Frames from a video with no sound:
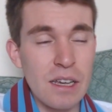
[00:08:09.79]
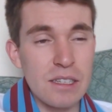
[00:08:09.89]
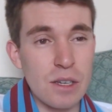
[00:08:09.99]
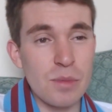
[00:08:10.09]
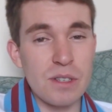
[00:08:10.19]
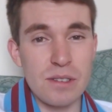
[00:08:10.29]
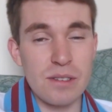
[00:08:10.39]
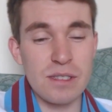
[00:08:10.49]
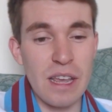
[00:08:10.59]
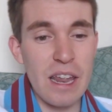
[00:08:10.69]

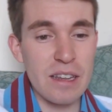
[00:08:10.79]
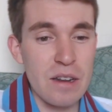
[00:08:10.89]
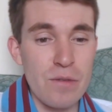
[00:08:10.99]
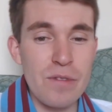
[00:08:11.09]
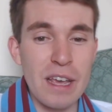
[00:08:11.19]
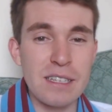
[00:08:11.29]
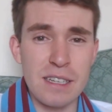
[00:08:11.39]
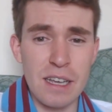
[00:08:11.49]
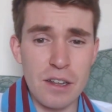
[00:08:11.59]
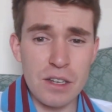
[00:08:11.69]
Someone's said
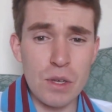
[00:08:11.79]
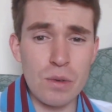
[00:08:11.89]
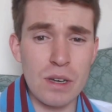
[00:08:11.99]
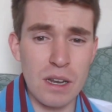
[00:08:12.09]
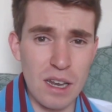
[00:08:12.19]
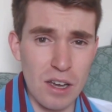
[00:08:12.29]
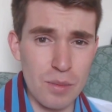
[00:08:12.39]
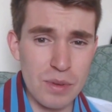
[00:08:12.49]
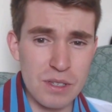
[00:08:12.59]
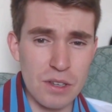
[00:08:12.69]
invest in a new
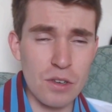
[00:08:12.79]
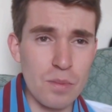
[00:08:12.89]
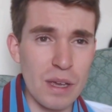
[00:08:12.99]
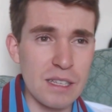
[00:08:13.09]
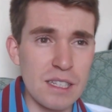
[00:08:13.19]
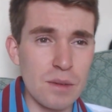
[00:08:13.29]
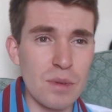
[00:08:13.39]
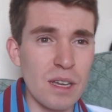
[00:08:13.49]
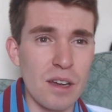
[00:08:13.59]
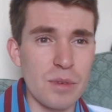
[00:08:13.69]
club, so you basically
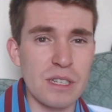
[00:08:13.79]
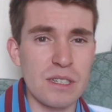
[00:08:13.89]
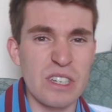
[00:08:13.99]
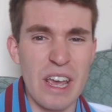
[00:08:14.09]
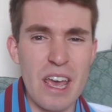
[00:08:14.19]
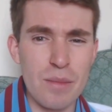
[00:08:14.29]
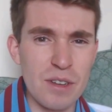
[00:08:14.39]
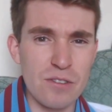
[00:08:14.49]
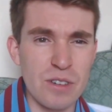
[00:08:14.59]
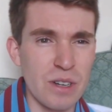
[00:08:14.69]
become a
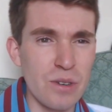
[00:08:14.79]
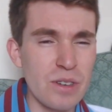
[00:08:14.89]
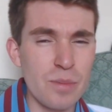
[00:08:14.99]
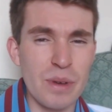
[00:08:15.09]
chairman or an owner.